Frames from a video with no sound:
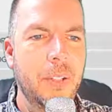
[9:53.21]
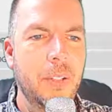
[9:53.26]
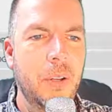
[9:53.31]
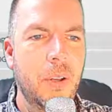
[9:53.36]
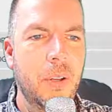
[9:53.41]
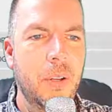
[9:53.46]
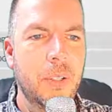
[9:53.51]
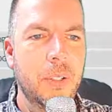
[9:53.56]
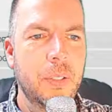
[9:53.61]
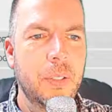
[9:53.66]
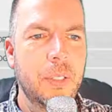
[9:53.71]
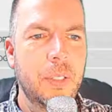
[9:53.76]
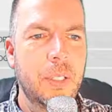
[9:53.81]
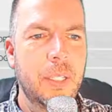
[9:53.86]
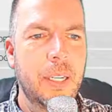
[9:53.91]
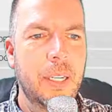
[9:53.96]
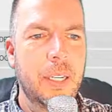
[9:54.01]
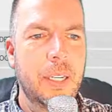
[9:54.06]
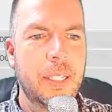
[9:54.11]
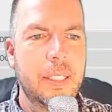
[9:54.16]
to
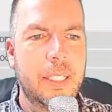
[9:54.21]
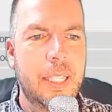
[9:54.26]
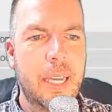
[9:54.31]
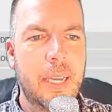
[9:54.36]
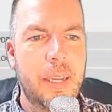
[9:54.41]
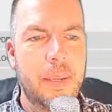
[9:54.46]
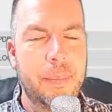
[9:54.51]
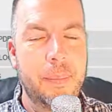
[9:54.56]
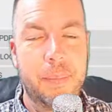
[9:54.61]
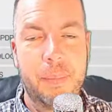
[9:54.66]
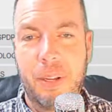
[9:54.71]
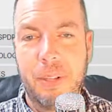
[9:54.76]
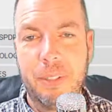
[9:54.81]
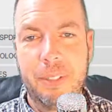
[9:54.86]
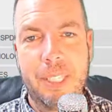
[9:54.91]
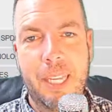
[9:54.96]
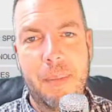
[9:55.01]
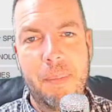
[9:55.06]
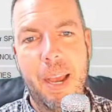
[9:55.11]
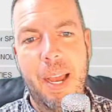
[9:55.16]

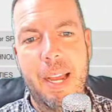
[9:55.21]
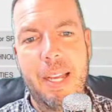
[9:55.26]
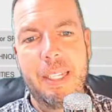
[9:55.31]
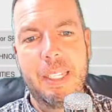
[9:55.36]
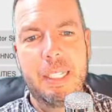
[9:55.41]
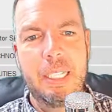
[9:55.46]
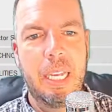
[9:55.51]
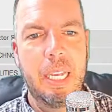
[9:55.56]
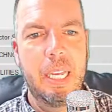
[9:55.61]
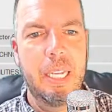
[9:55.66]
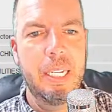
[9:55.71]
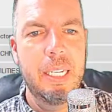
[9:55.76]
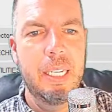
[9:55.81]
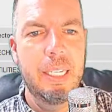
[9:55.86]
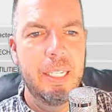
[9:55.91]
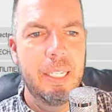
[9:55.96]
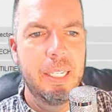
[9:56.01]
all-time highs again.